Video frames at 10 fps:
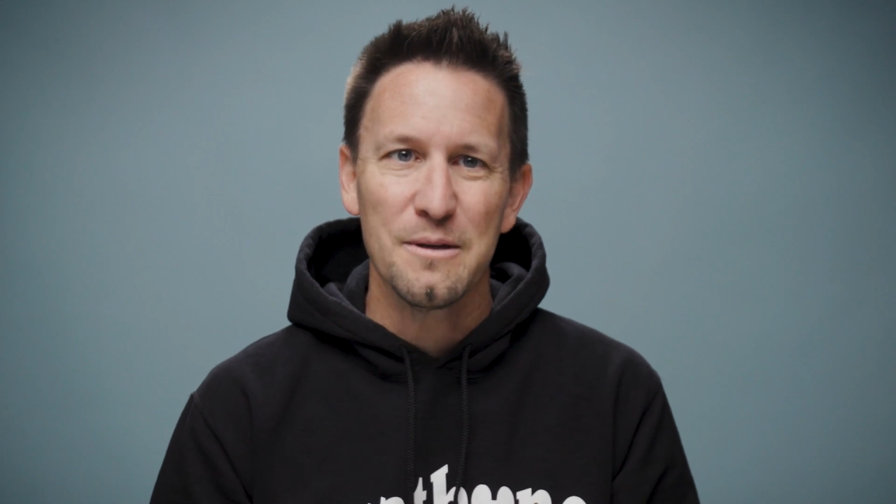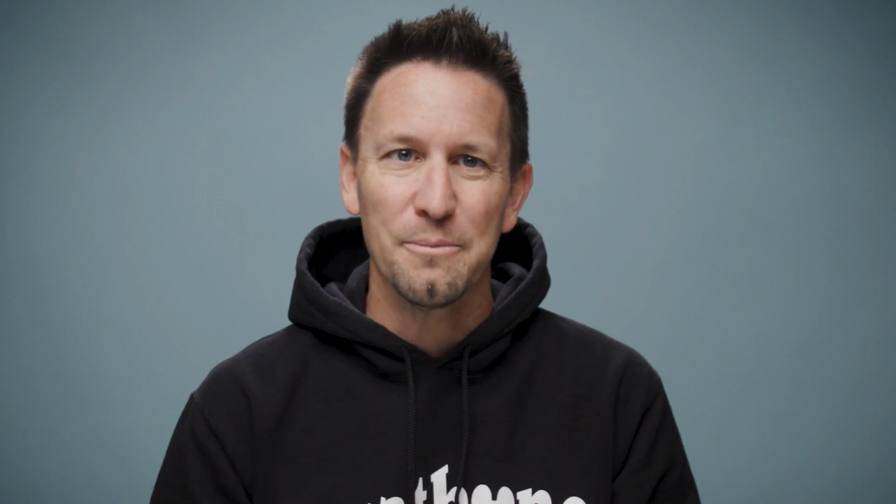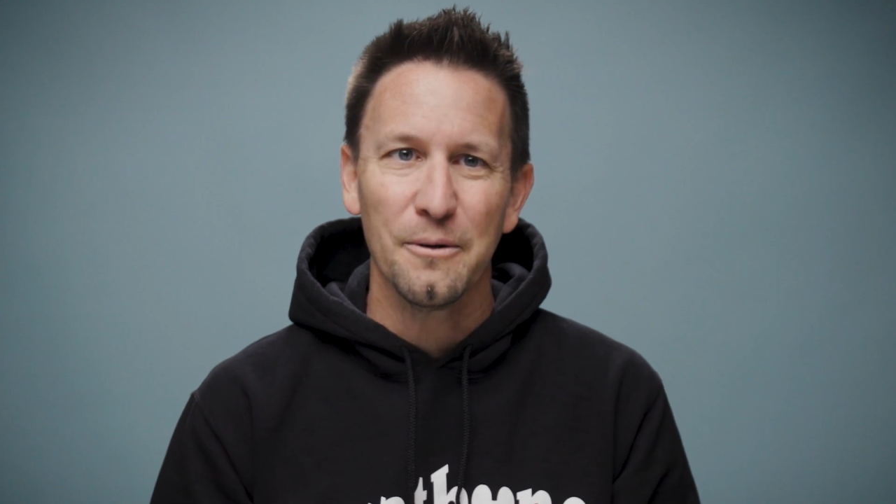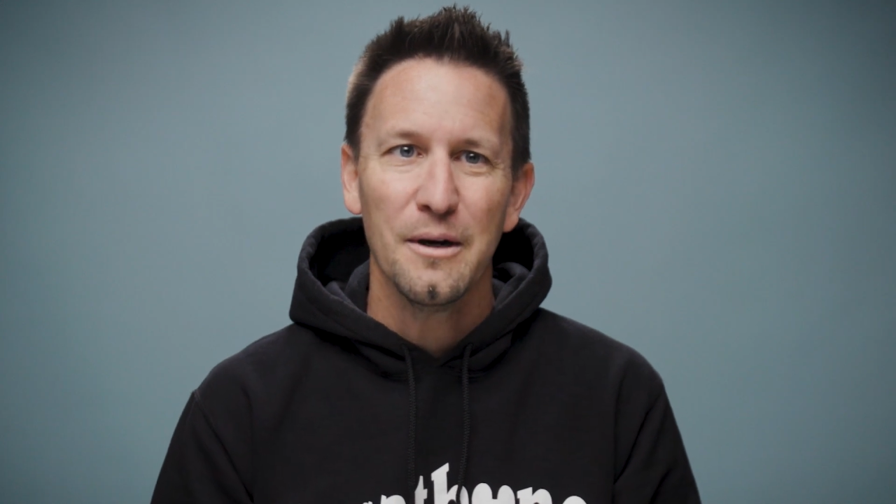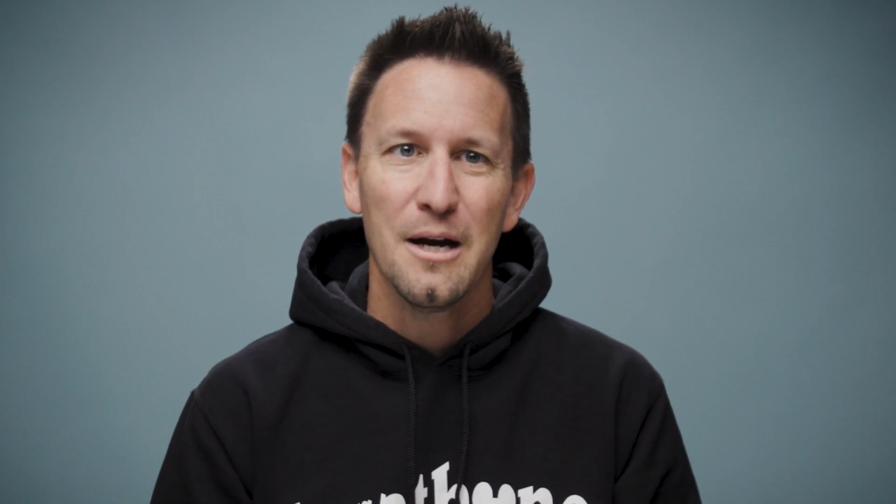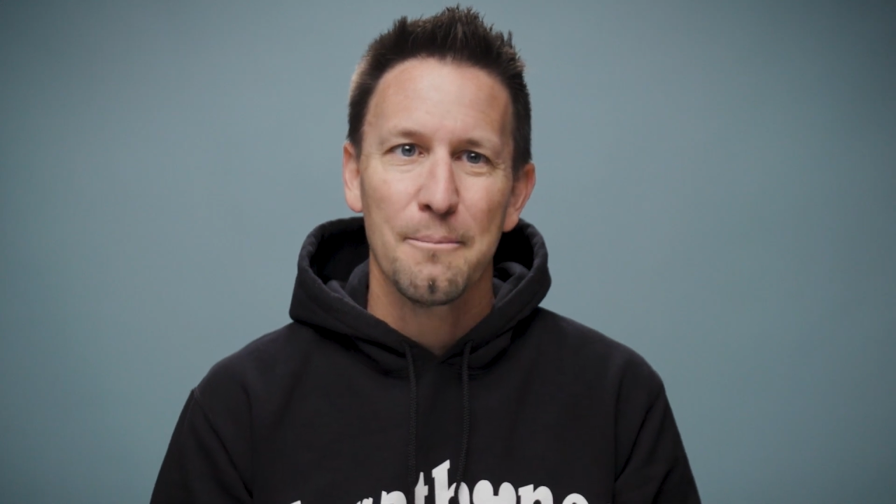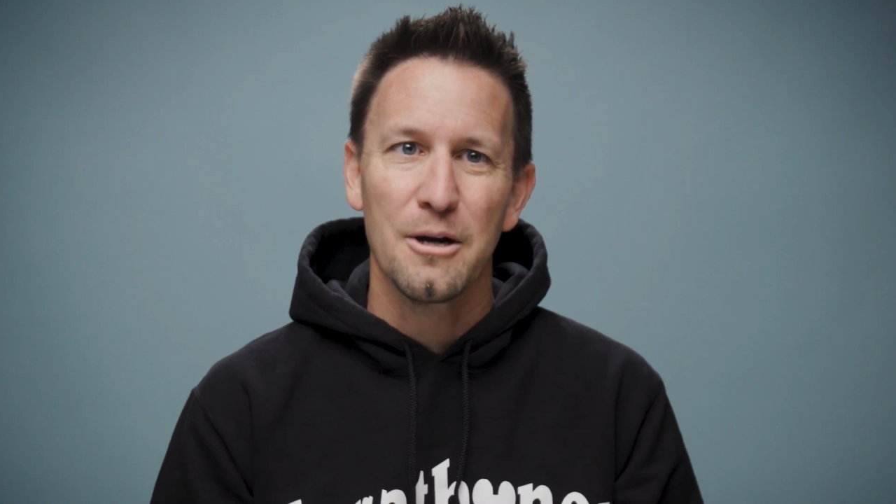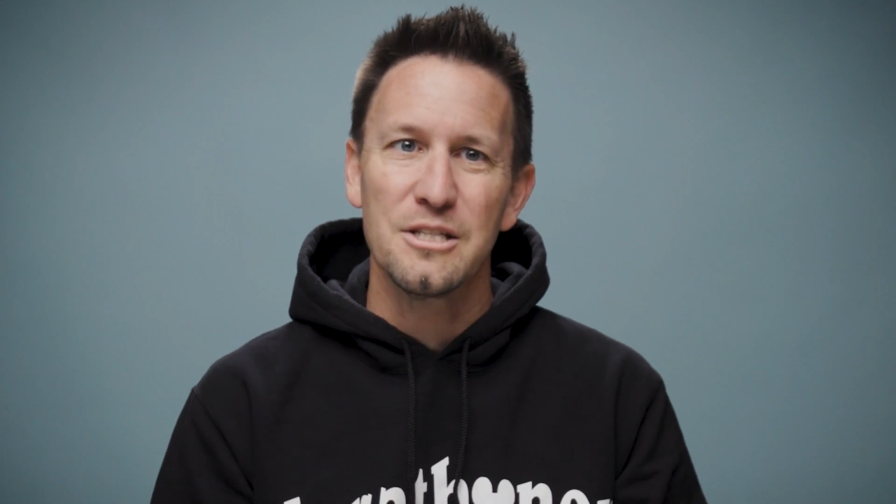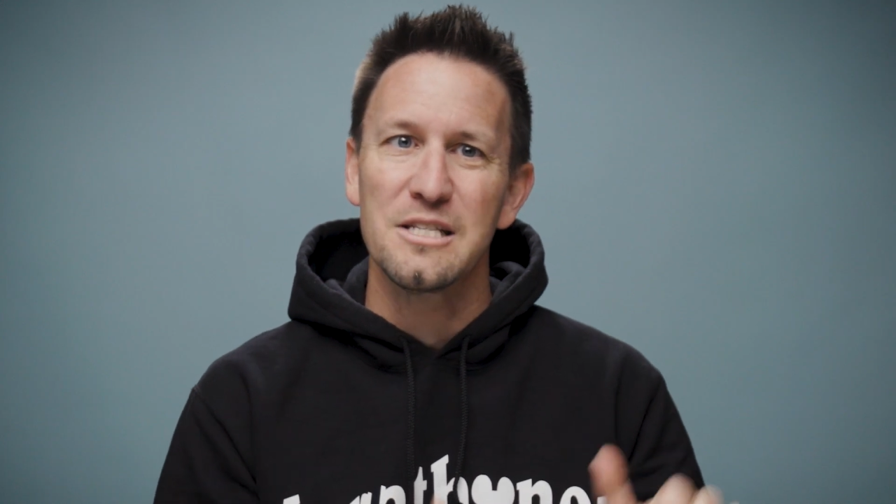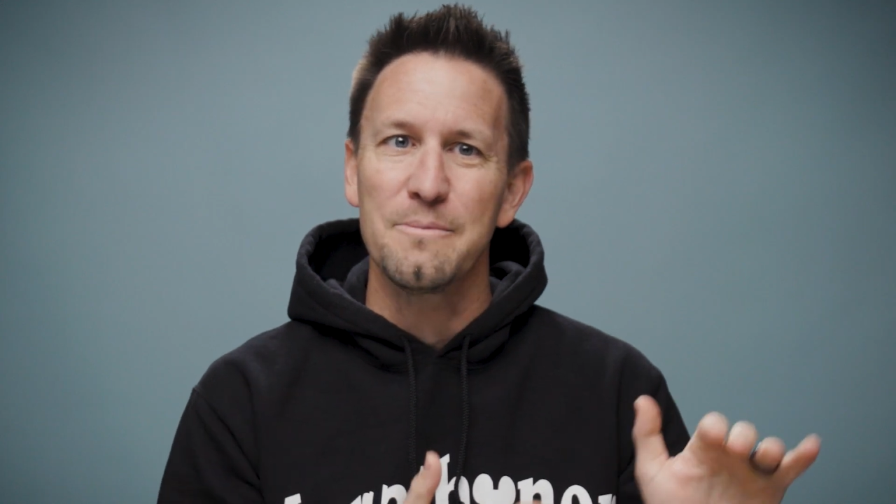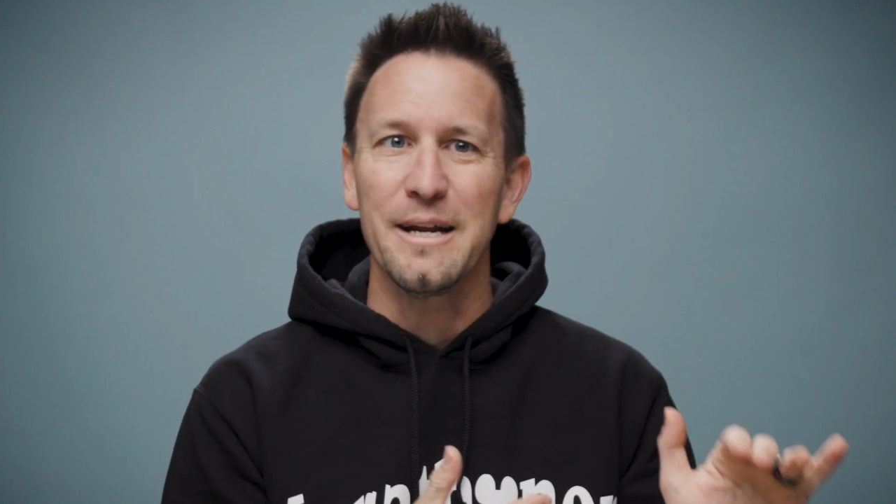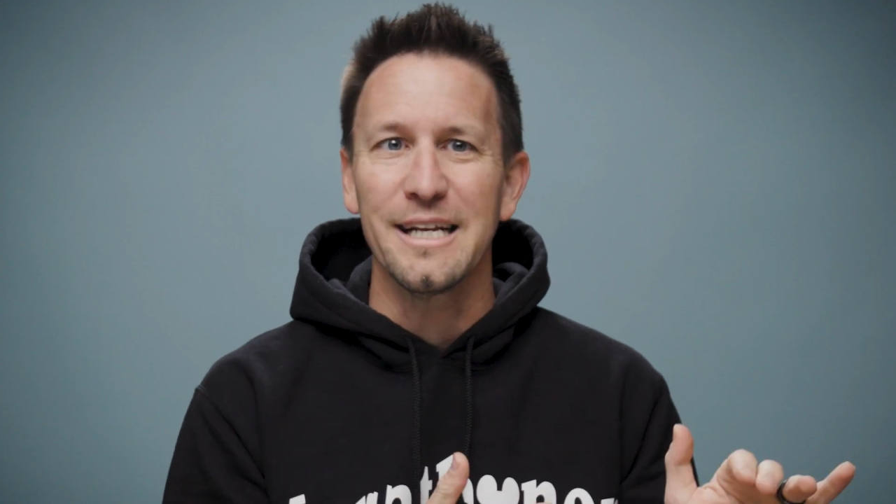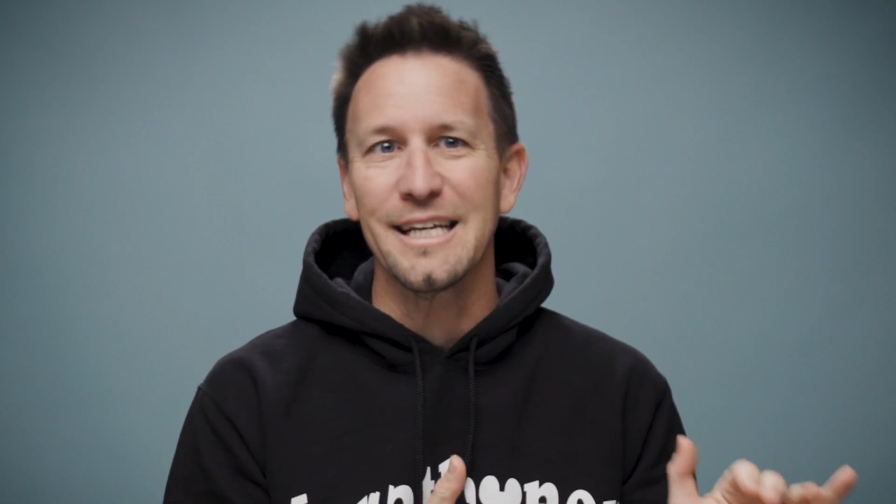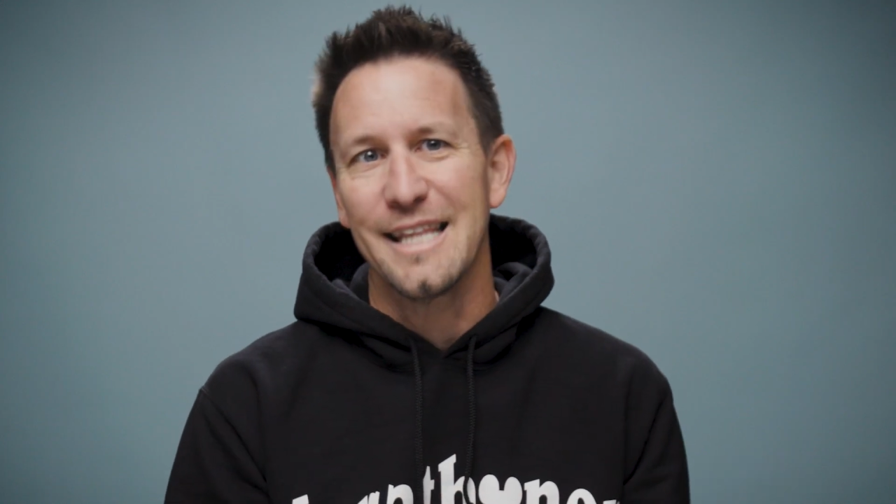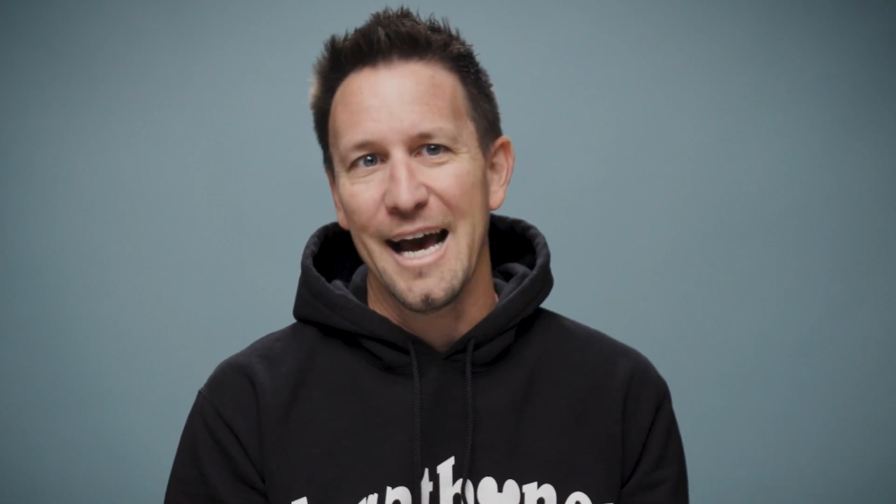people
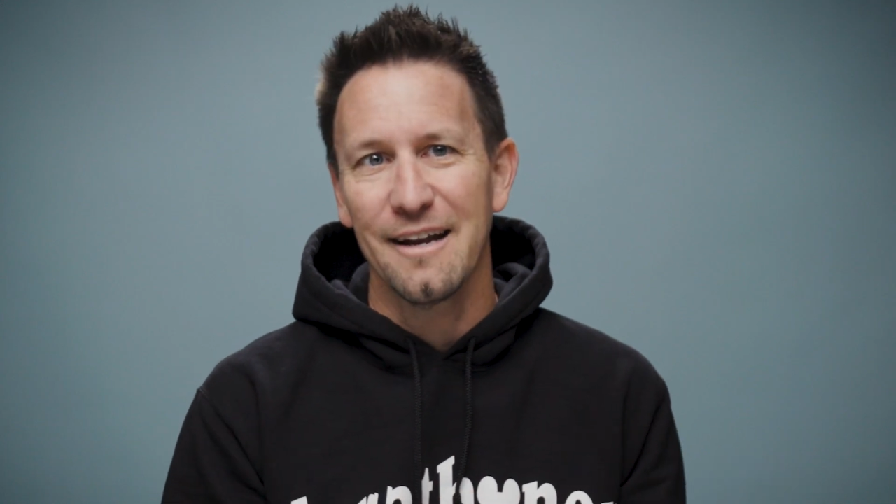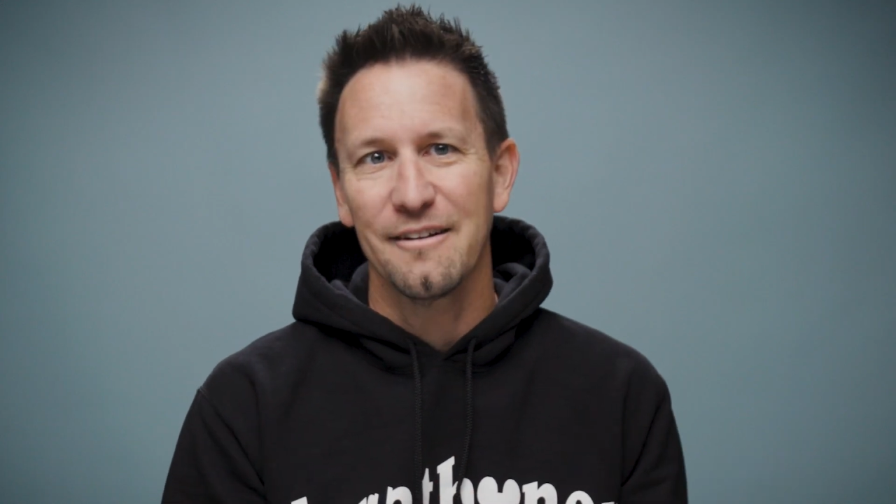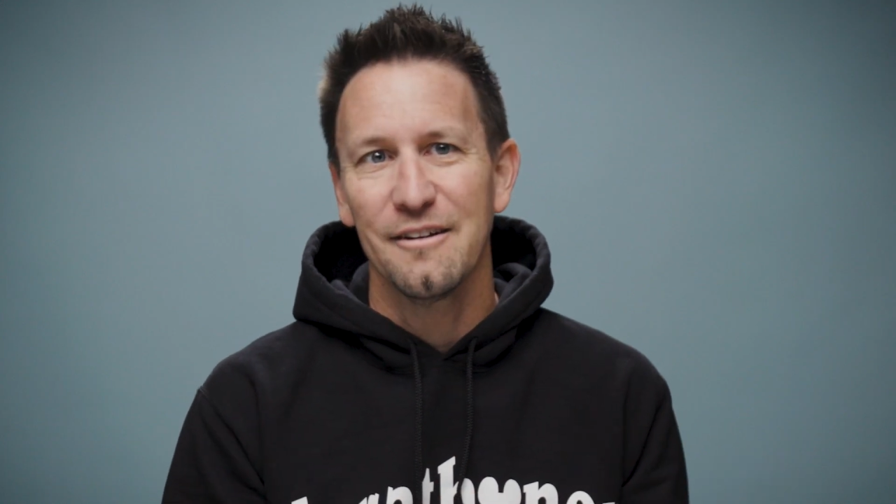participating in that.